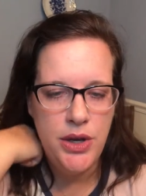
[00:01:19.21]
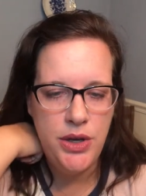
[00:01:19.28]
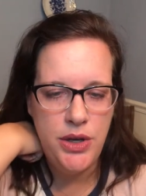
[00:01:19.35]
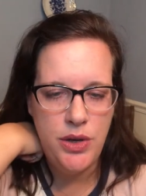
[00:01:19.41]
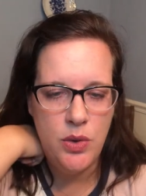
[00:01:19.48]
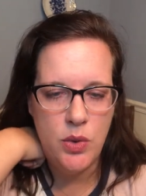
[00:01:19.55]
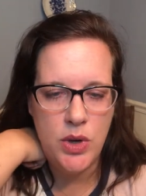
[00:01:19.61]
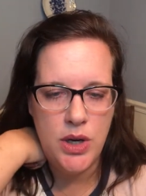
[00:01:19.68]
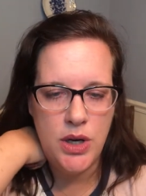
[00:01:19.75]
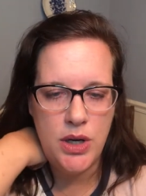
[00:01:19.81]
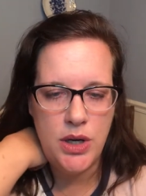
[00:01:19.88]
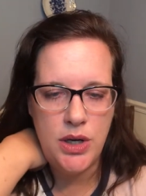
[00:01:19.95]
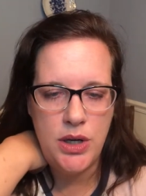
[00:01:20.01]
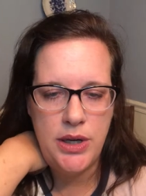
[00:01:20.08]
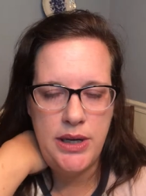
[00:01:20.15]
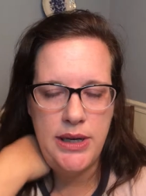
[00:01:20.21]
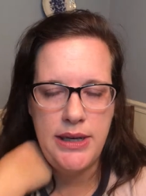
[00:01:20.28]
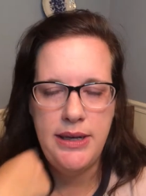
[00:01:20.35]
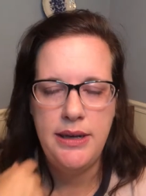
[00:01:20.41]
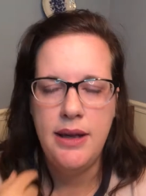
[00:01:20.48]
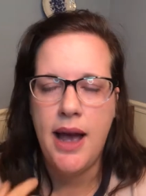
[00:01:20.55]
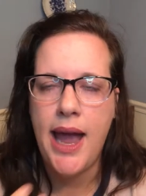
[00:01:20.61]
your
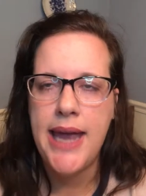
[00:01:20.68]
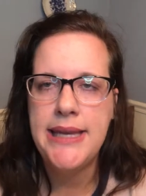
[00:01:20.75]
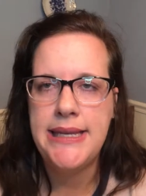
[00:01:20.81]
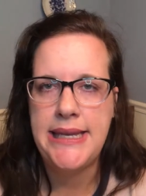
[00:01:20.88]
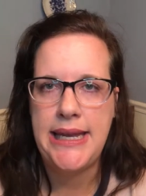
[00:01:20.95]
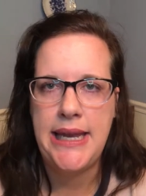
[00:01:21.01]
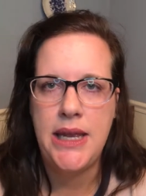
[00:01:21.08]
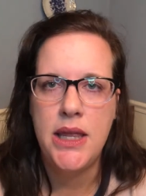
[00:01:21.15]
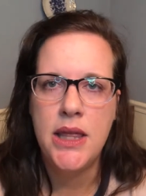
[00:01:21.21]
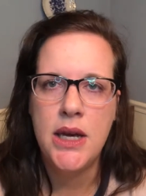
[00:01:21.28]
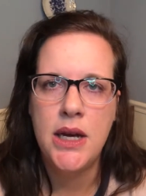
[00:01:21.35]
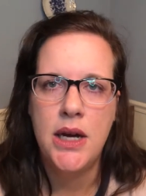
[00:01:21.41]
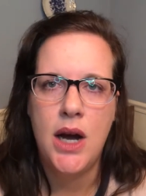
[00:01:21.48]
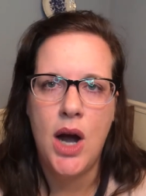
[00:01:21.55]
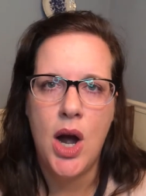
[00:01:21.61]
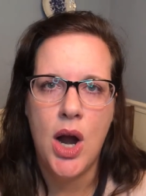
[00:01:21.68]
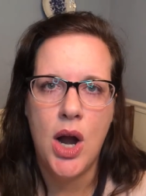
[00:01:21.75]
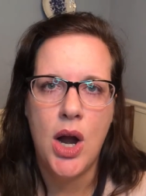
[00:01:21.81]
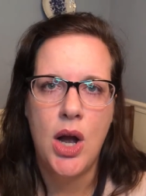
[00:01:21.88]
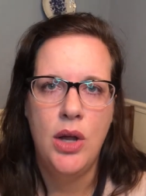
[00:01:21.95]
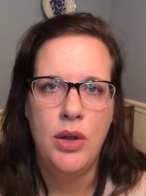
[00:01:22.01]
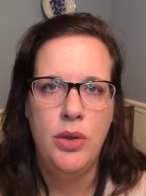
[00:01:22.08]
eye teeth
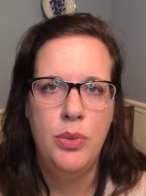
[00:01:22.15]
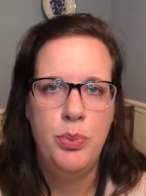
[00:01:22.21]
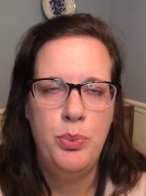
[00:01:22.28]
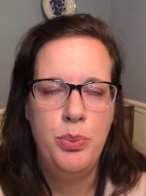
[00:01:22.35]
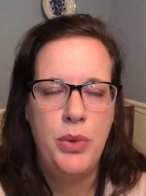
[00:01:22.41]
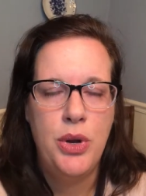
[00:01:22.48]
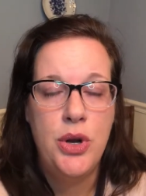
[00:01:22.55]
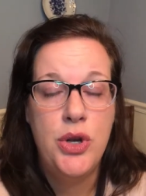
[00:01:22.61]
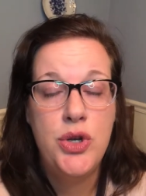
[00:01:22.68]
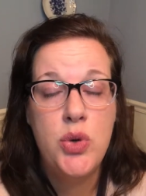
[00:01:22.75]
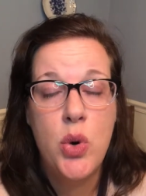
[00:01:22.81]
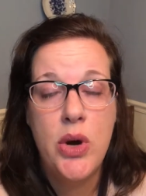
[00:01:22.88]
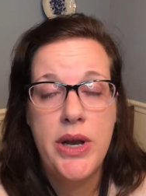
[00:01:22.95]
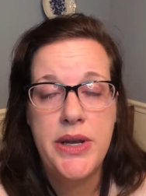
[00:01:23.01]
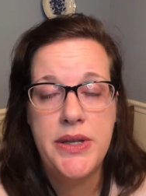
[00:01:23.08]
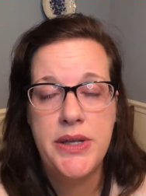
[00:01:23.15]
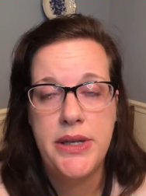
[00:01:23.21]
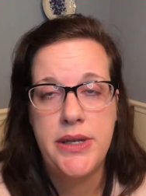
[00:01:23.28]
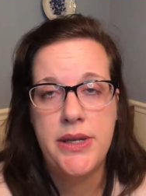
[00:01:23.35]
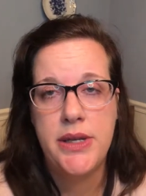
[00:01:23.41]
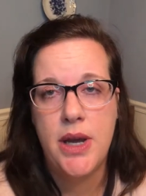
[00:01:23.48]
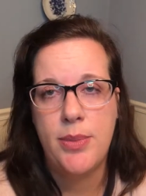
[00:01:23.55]
are, they're
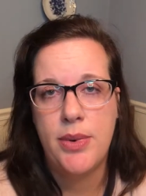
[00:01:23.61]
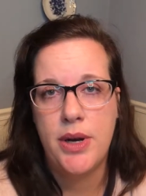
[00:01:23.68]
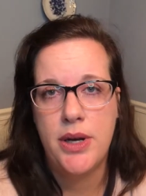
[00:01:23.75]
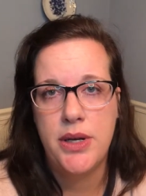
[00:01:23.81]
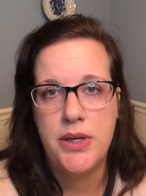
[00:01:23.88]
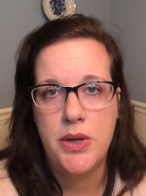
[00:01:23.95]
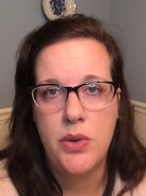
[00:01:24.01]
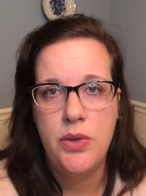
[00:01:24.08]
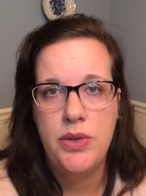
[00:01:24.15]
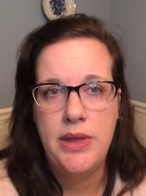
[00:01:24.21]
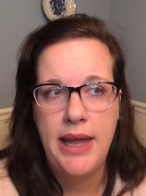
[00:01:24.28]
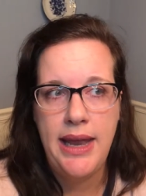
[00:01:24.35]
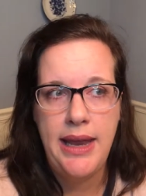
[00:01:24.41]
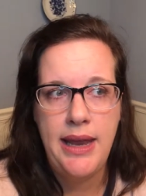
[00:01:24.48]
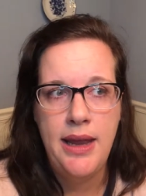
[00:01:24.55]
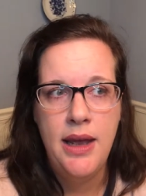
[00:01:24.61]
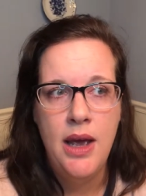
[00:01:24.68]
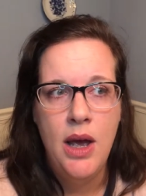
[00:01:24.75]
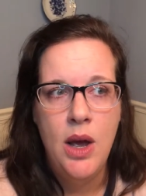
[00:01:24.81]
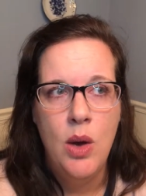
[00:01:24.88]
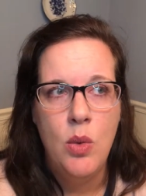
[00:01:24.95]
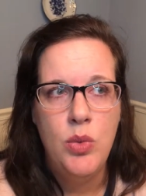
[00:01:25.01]
notoriously stubborn. So they
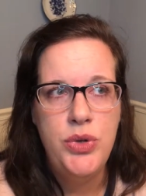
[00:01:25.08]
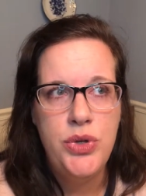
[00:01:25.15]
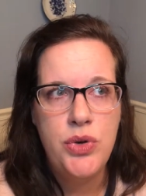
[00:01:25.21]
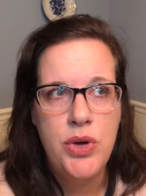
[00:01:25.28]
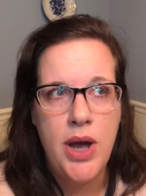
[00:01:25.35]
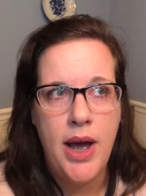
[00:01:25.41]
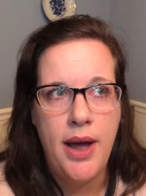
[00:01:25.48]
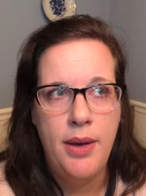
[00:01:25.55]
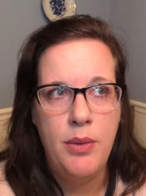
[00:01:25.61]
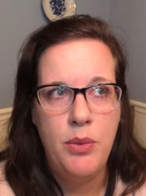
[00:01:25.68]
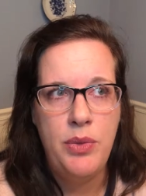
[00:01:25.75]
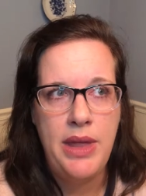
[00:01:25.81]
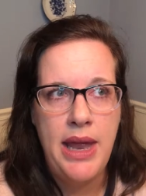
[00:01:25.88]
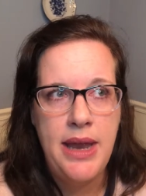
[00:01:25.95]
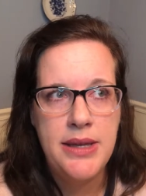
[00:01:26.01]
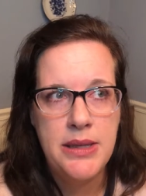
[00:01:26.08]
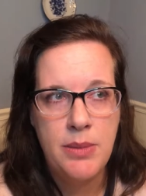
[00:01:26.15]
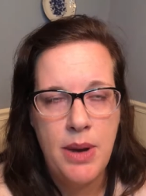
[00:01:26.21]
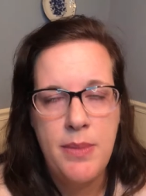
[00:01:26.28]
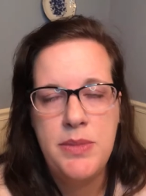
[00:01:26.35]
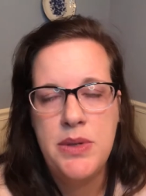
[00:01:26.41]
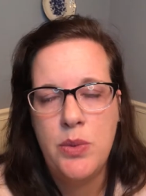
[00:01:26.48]
do not, they
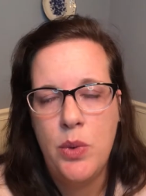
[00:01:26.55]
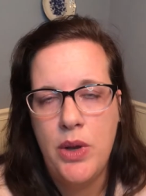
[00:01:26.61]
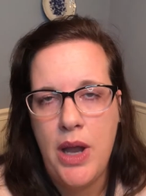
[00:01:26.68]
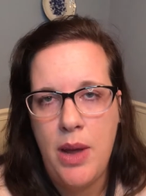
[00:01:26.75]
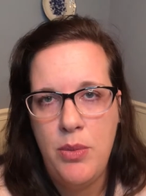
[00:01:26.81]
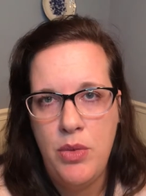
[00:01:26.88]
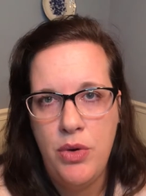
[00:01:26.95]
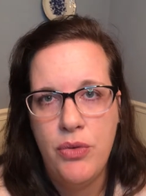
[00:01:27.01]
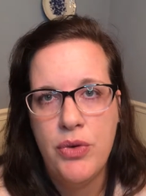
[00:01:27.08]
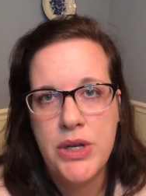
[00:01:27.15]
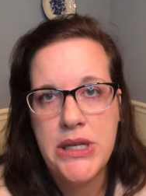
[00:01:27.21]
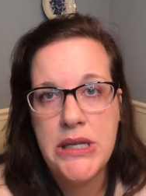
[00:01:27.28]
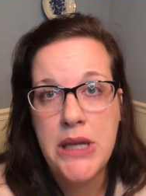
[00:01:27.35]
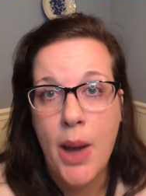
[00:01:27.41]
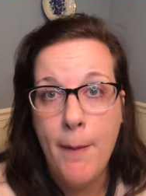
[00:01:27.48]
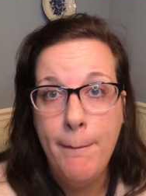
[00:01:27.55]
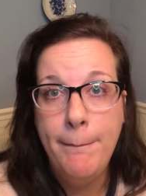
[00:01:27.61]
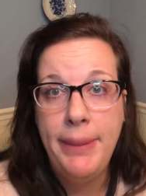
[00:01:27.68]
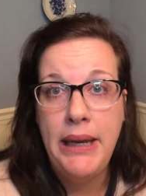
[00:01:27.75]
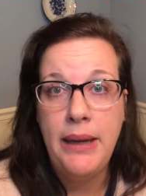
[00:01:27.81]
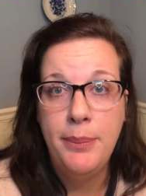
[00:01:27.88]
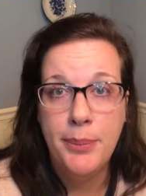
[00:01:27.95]
sometimes will not move. For
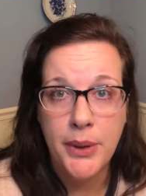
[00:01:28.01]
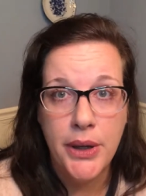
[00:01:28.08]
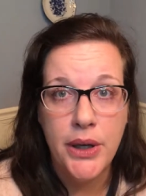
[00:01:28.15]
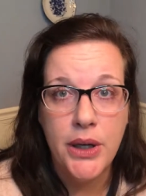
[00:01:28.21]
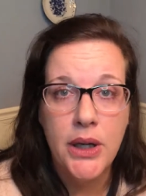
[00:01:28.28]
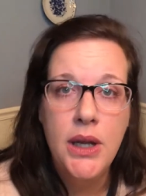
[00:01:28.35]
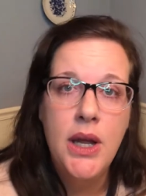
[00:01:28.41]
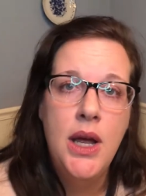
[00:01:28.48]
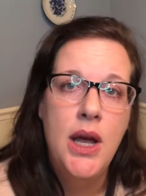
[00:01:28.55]
some people,